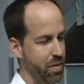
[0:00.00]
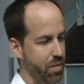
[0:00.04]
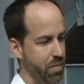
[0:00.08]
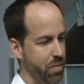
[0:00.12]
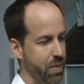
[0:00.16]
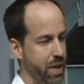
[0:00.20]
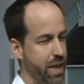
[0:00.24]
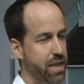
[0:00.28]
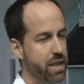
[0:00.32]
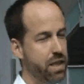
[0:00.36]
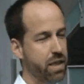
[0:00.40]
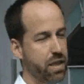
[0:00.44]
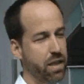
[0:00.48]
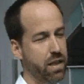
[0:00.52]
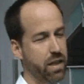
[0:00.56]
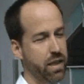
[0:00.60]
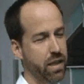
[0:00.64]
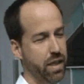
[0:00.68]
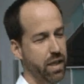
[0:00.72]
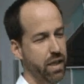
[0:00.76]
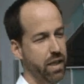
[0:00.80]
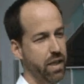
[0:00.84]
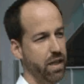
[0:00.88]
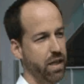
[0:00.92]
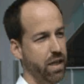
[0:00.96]

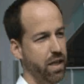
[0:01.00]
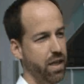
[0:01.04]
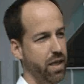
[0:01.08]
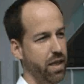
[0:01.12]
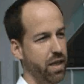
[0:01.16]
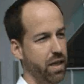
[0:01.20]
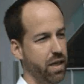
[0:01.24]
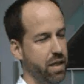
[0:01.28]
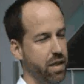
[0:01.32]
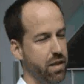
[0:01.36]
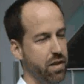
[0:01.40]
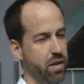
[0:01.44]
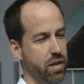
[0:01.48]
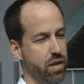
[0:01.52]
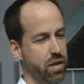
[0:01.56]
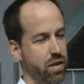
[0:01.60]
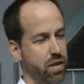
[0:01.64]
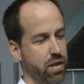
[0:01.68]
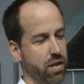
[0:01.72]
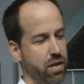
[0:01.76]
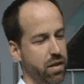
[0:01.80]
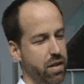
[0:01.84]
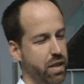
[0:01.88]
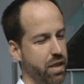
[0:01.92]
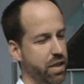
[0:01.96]
basically
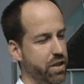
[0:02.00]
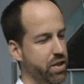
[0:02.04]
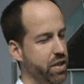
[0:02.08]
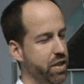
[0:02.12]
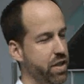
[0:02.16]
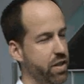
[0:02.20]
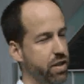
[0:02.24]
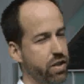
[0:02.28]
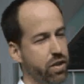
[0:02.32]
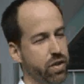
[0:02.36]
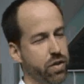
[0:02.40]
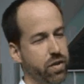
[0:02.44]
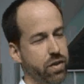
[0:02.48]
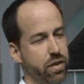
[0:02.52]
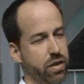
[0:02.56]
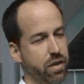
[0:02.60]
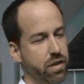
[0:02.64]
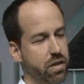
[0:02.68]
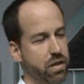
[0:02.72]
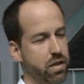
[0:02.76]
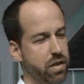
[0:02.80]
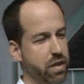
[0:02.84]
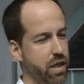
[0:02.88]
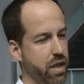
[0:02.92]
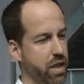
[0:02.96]
engineering
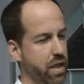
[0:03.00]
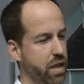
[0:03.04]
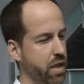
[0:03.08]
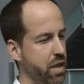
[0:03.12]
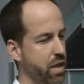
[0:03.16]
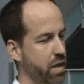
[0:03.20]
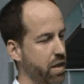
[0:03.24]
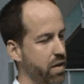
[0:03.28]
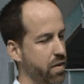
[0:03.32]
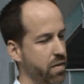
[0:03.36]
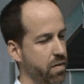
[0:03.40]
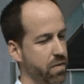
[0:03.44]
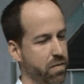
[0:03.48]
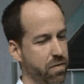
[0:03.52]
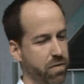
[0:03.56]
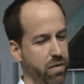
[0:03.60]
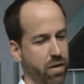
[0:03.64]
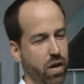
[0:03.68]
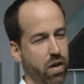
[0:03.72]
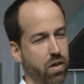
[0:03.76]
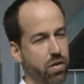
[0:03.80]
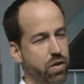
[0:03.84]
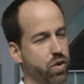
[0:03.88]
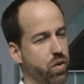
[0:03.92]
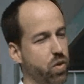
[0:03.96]
students of
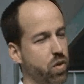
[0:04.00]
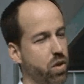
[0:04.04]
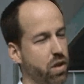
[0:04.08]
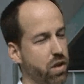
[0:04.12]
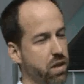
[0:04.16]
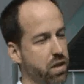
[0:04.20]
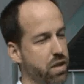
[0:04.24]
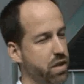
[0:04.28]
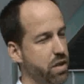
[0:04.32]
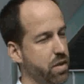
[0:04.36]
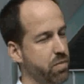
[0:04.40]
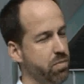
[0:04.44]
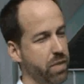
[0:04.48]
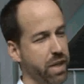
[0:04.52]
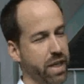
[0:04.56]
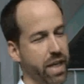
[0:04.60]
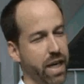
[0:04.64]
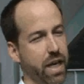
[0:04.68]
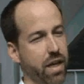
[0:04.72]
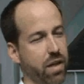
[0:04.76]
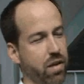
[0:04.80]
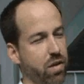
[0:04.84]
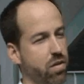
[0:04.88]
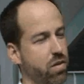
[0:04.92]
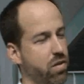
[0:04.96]
all sorts,
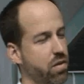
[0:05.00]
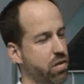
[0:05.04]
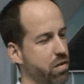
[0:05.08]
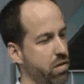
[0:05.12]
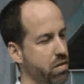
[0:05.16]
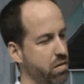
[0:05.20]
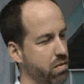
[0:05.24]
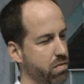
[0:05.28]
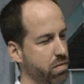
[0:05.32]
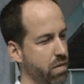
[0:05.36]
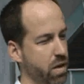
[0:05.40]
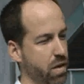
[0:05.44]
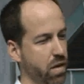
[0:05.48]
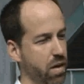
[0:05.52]
mechanical,